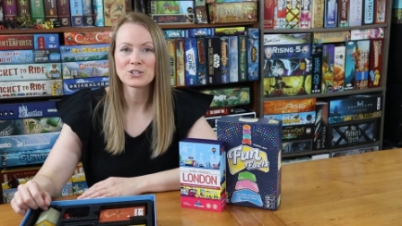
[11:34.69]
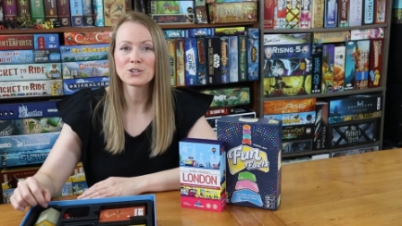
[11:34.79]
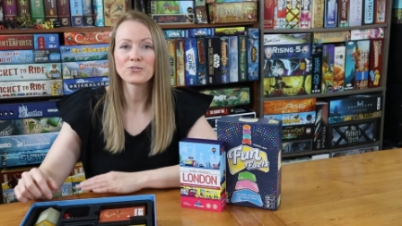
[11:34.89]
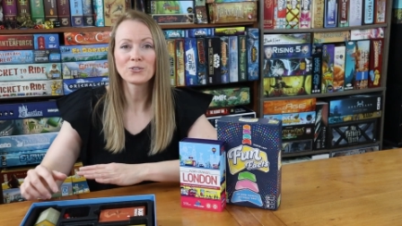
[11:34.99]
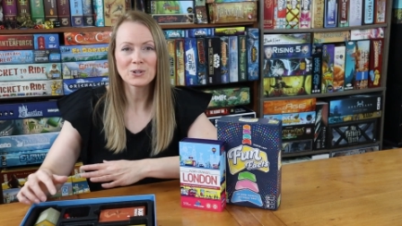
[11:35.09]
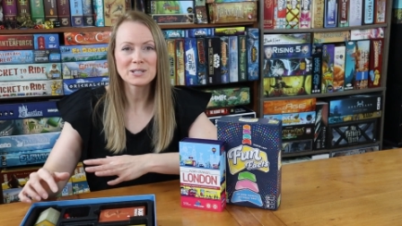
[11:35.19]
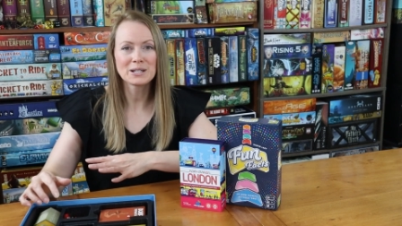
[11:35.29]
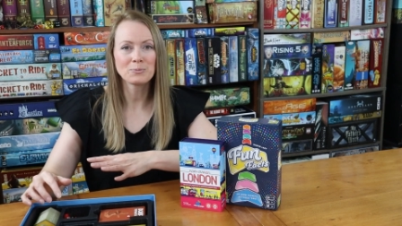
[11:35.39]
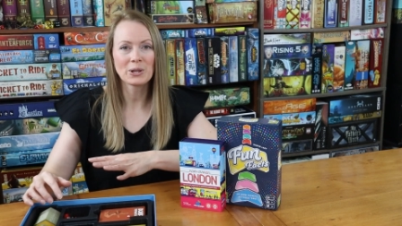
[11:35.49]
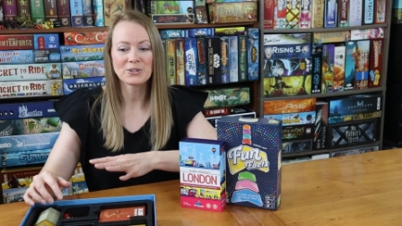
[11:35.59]
So the first
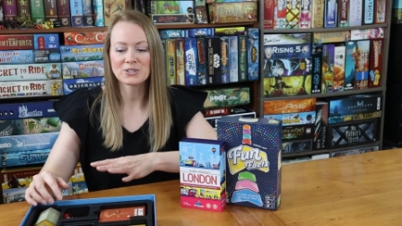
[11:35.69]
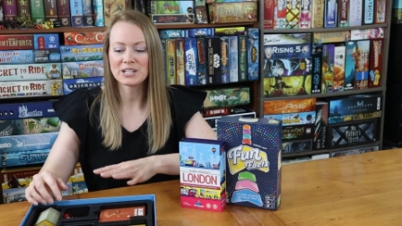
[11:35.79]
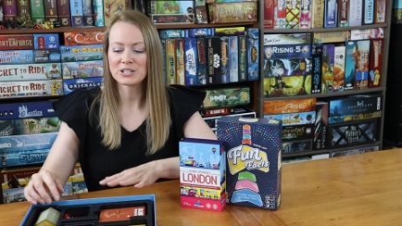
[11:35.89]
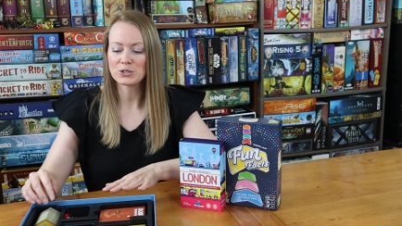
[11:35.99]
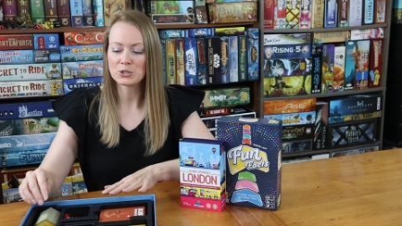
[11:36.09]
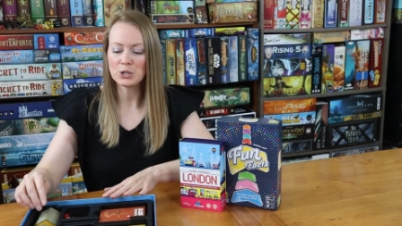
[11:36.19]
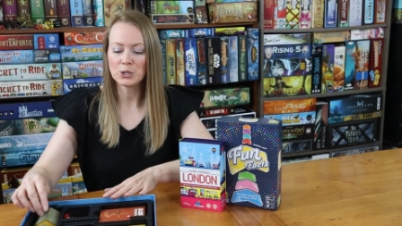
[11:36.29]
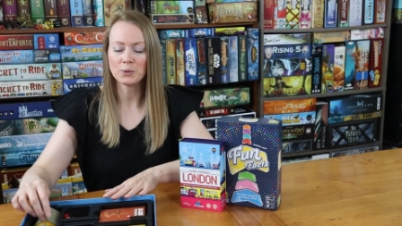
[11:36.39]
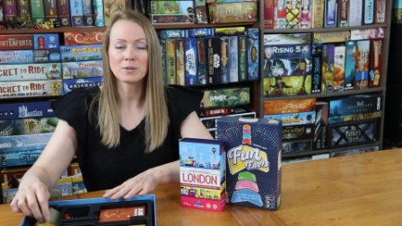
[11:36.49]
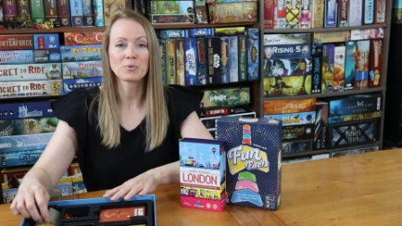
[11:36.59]
thing players need to
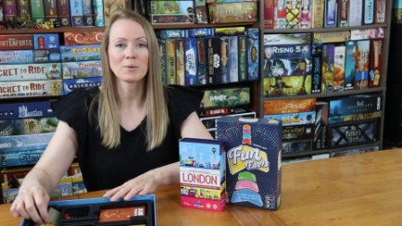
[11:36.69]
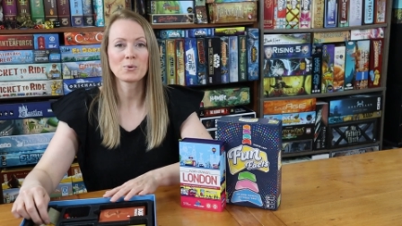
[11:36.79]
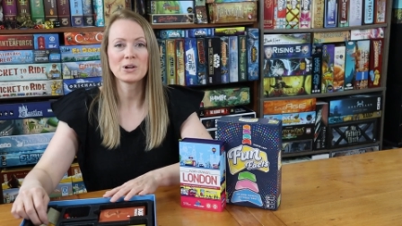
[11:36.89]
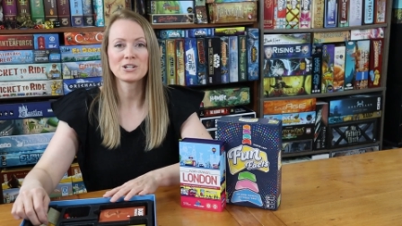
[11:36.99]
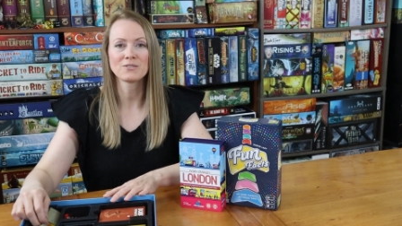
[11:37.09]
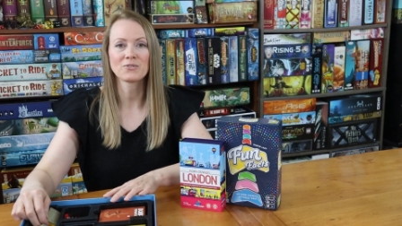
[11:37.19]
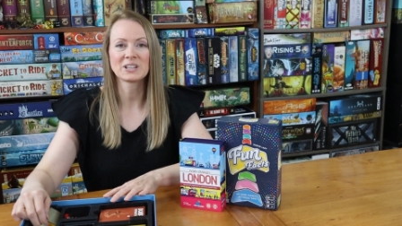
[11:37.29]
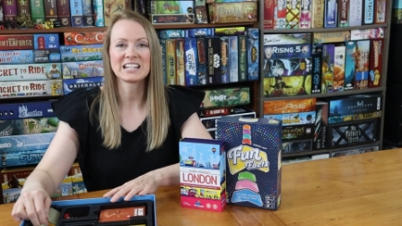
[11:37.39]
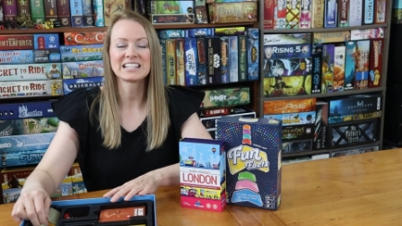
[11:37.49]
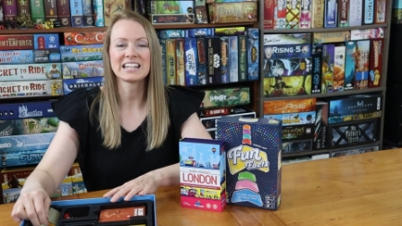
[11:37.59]
do in preparation for
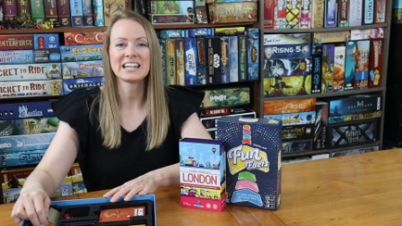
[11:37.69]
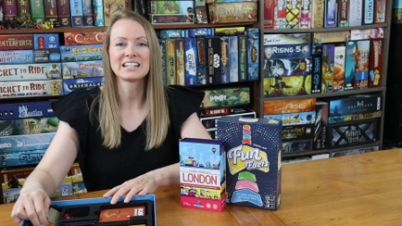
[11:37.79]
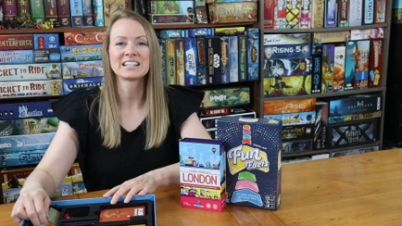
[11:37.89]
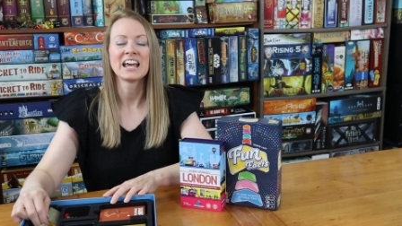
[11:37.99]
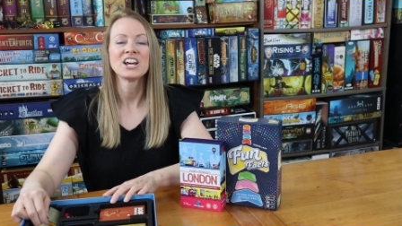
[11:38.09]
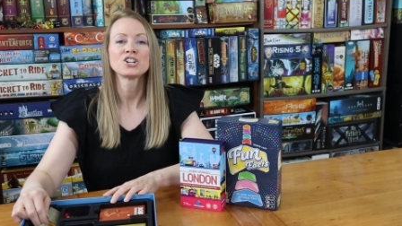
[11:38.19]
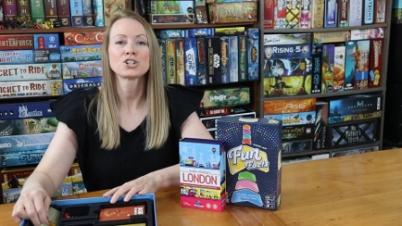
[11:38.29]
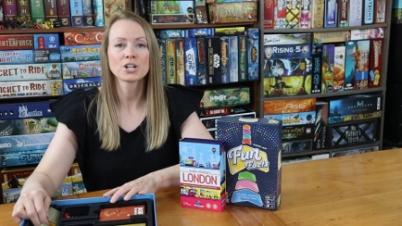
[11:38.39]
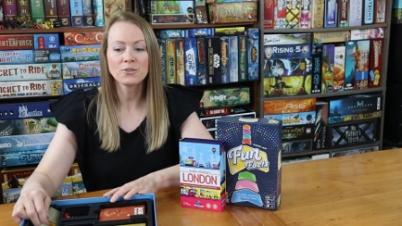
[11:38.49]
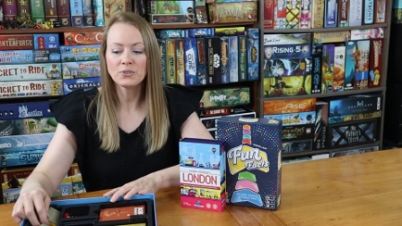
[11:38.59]
this is
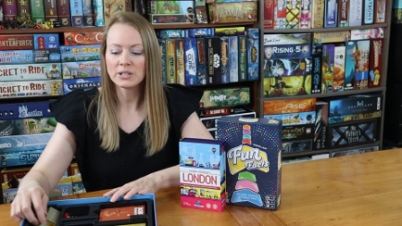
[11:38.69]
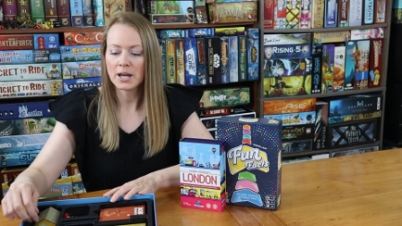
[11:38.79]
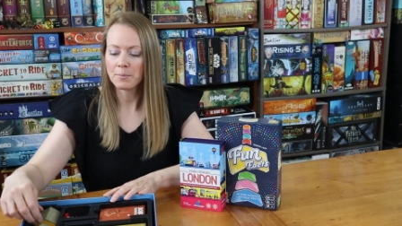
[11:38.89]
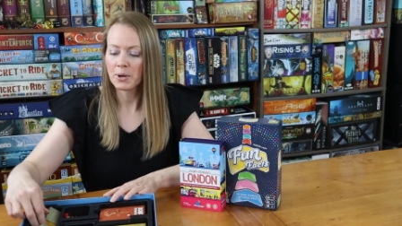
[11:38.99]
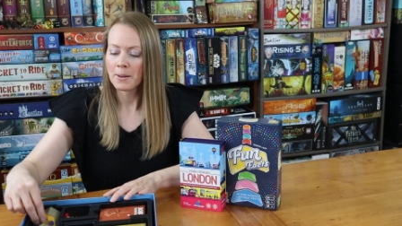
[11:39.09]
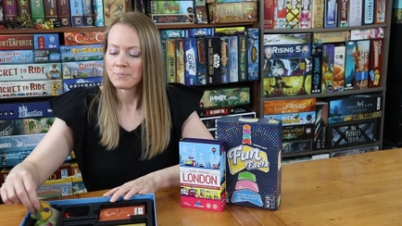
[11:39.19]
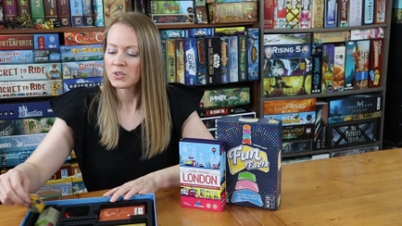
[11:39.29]
shuffle up